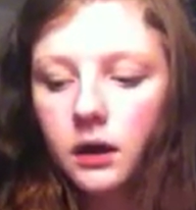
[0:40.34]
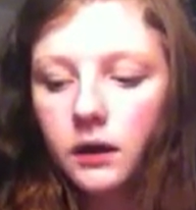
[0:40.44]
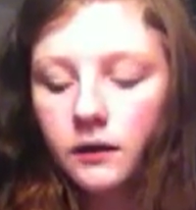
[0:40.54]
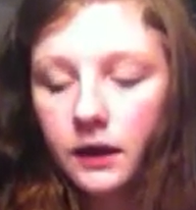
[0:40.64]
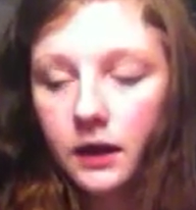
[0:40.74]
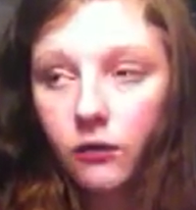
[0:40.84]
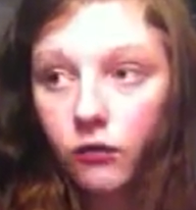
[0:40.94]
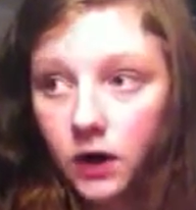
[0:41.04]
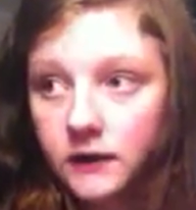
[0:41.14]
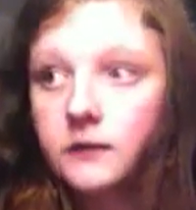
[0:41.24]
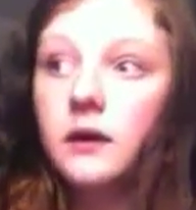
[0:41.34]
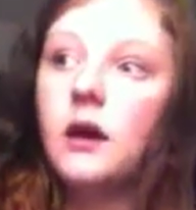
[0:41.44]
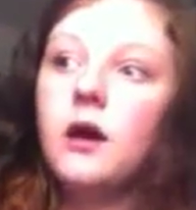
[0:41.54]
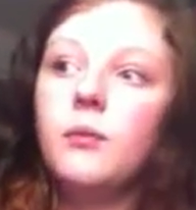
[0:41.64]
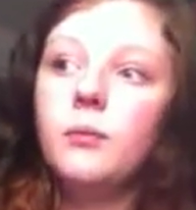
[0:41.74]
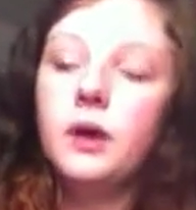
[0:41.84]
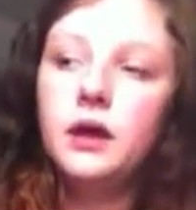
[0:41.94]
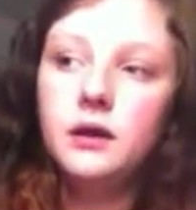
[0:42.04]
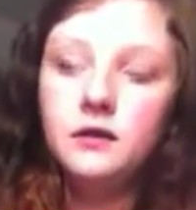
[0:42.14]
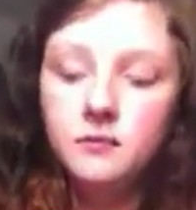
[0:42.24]
and then writing it up
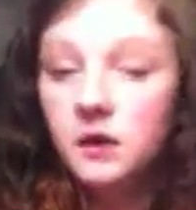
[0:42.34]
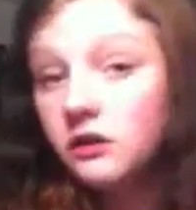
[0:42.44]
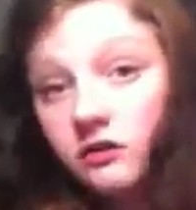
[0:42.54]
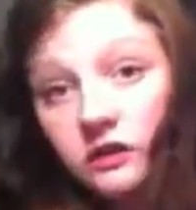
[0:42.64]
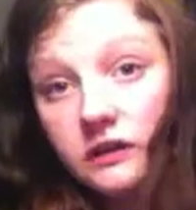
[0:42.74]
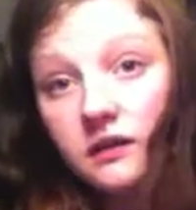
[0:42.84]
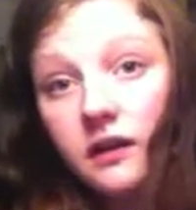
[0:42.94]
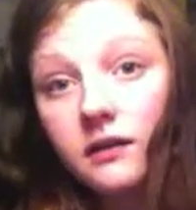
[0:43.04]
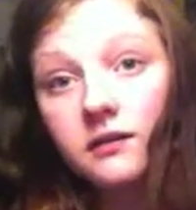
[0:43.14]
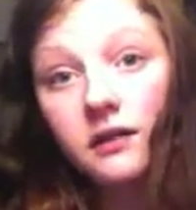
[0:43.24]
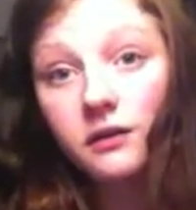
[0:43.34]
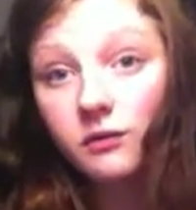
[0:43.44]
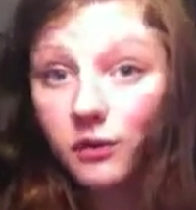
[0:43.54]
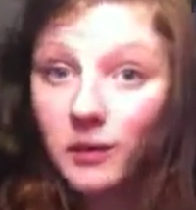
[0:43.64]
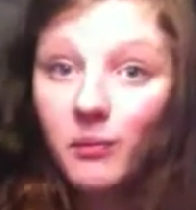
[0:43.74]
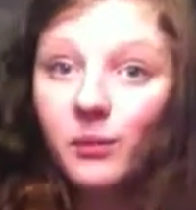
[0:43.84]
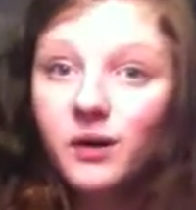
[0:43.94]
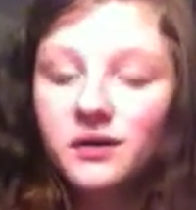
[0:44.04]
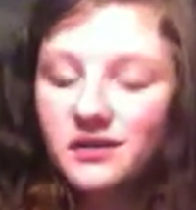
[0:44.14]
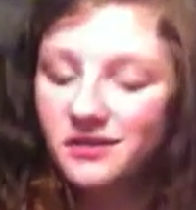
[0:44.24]
in as much detail as I could
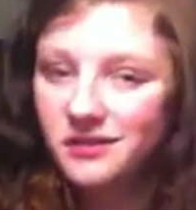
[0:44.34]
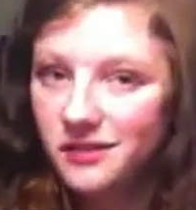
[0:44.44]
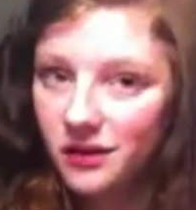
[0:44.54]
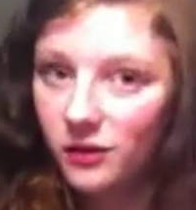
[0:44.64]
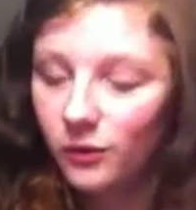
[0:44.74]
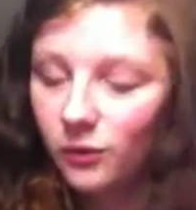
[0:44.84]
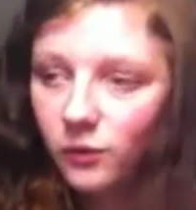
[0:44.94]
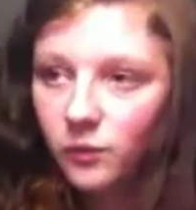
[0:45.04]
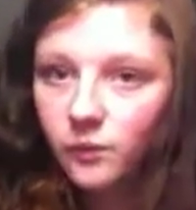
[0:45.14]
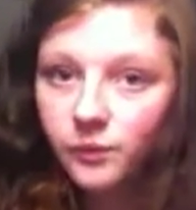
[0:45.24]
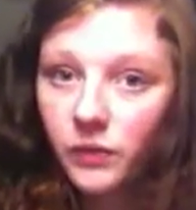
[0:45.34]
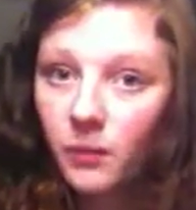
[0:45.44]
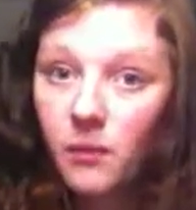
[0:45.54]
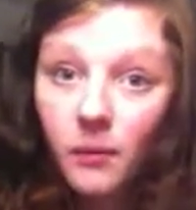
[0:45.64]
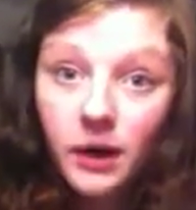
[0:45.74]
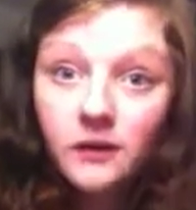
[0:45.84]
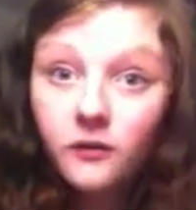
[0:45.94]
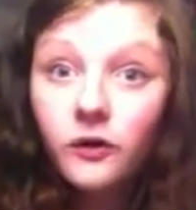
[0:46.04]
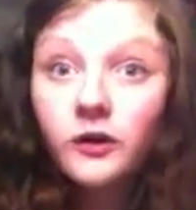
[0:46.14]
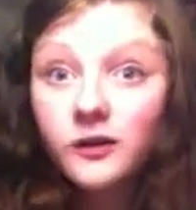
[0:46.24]
remember, because my
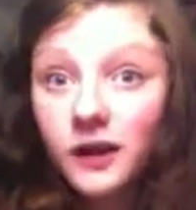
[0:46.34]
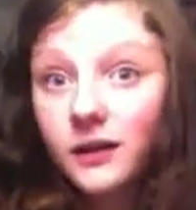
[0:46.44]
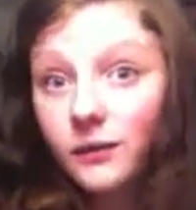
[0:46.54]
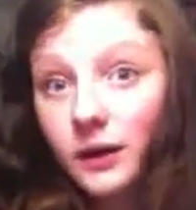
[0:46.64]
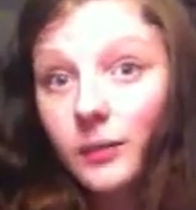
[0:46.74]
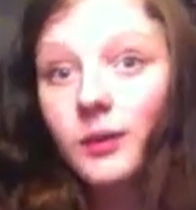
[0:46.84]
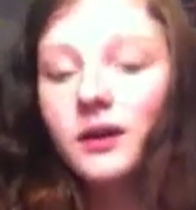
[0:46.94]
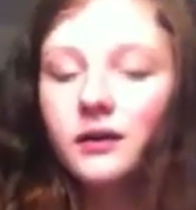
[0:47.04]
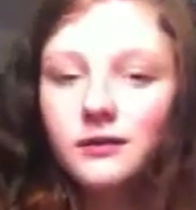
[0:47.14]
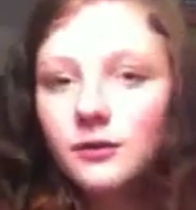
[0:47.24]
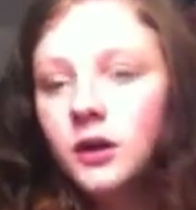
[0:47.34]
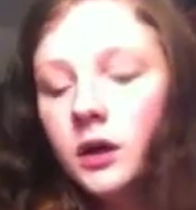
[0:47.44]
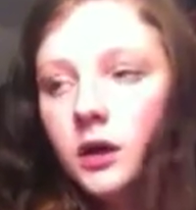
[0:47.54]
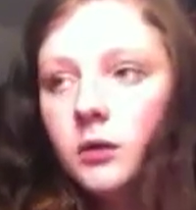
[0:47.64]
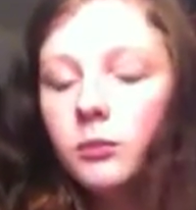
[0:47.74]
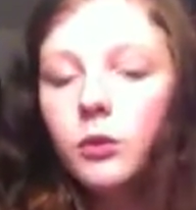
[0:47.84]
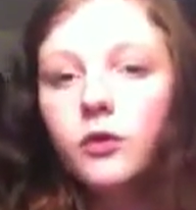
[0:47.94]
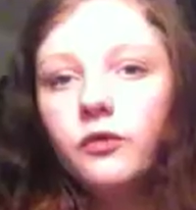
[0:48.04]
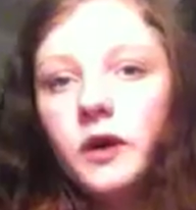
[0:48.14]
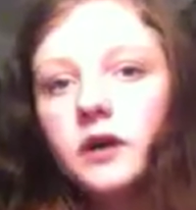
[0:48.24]
mind's fucked anyway, but it got
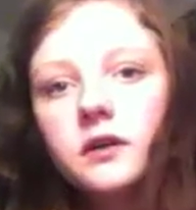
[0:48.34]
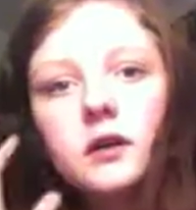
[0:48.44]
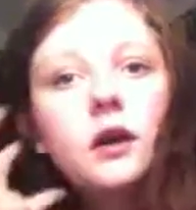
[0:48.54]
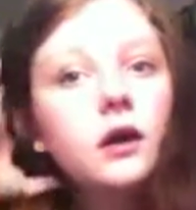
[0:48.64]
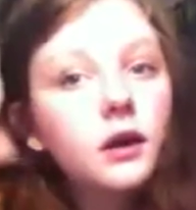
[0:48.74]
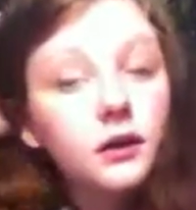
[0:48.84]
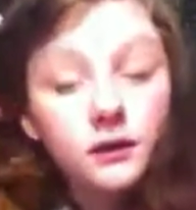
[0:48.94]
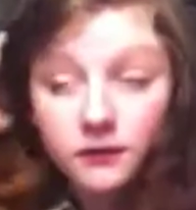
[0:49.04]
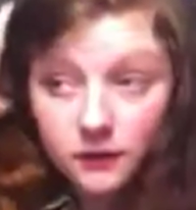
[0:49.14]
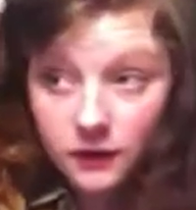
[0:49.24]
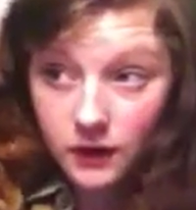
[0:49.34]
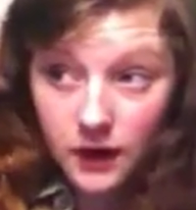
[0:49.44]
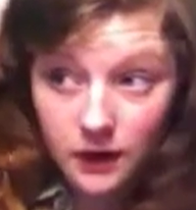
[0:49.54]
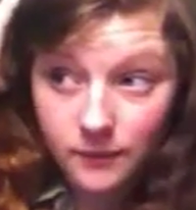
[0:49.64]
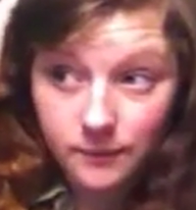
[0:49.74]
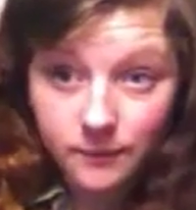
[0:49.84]
more fucked. So yeah,